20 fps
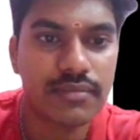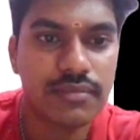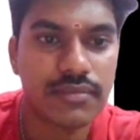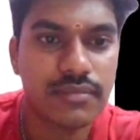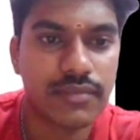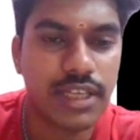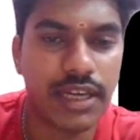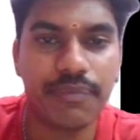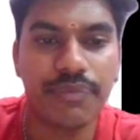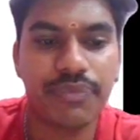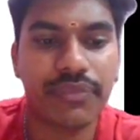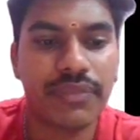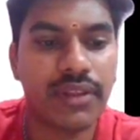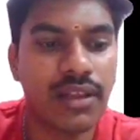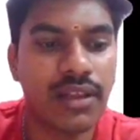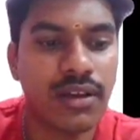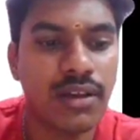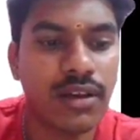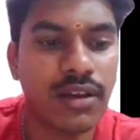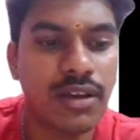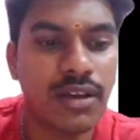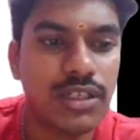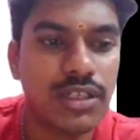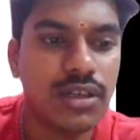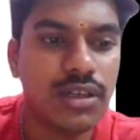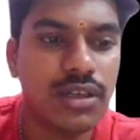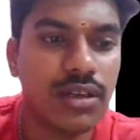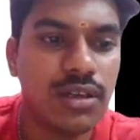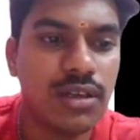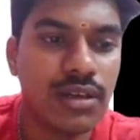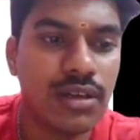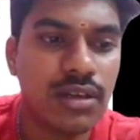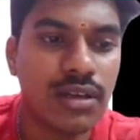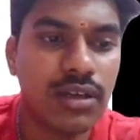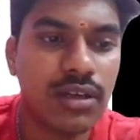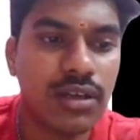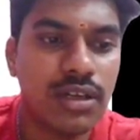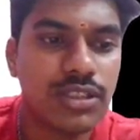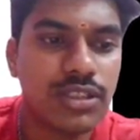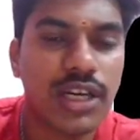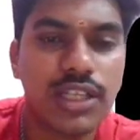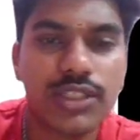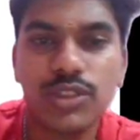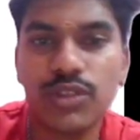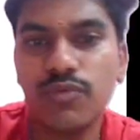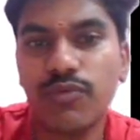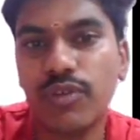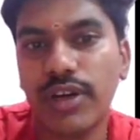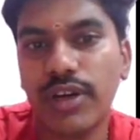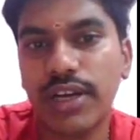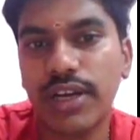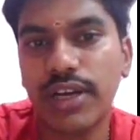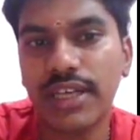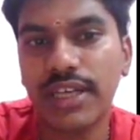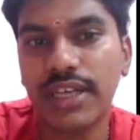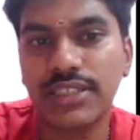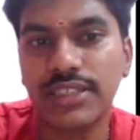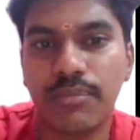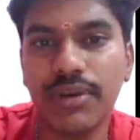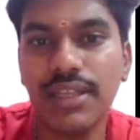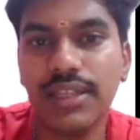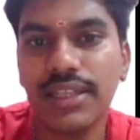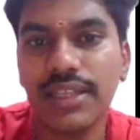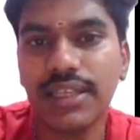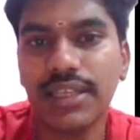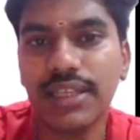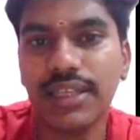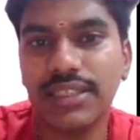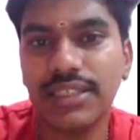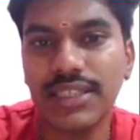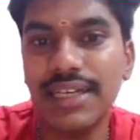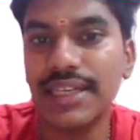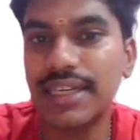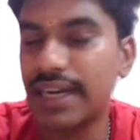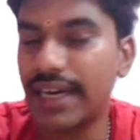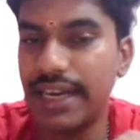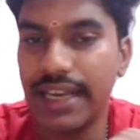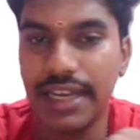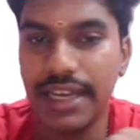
Yeah. So assume for example this is a trading